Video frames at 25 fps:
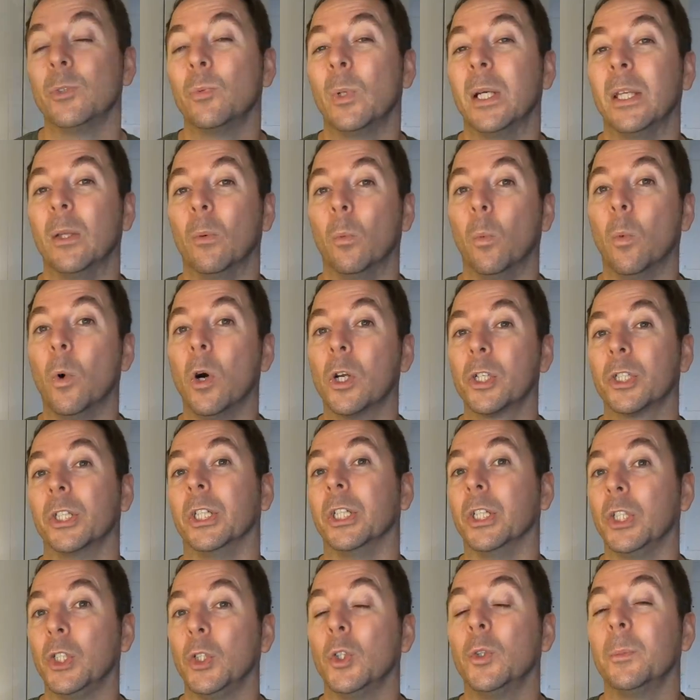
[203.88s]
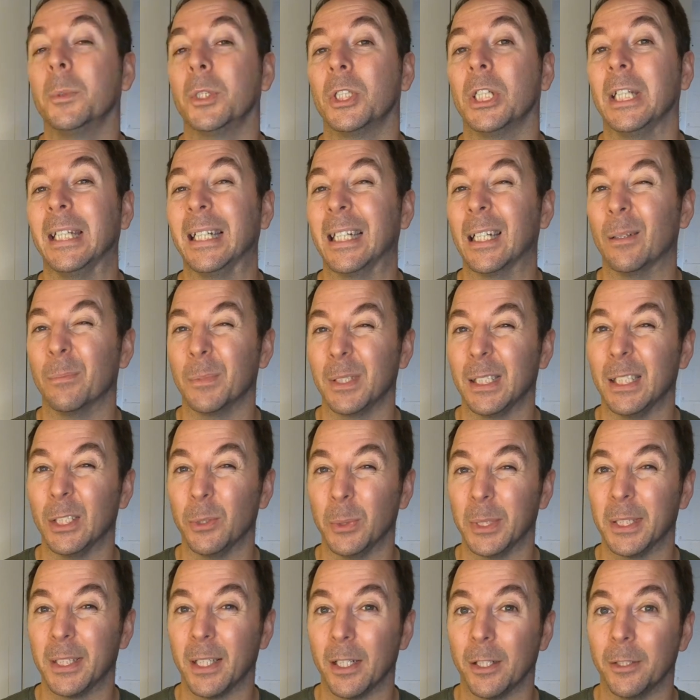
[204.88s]
is where the wash and cure machine comes
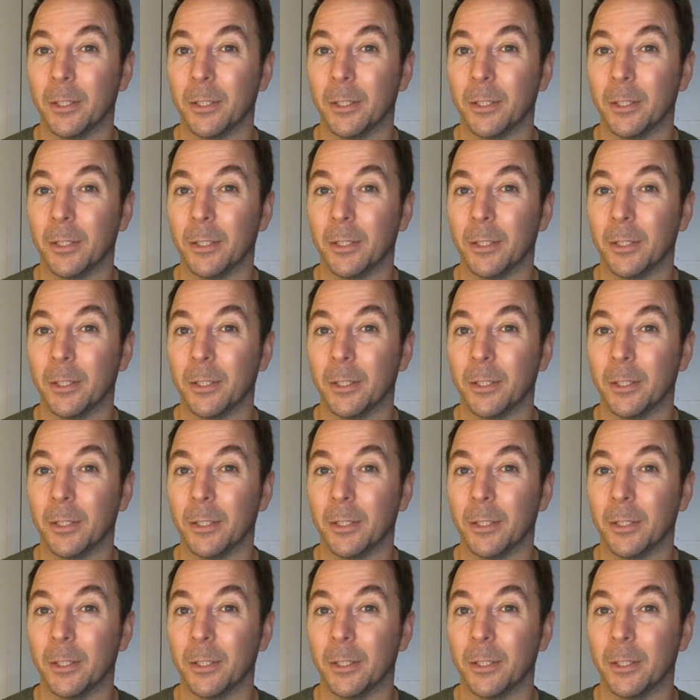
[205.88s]
into its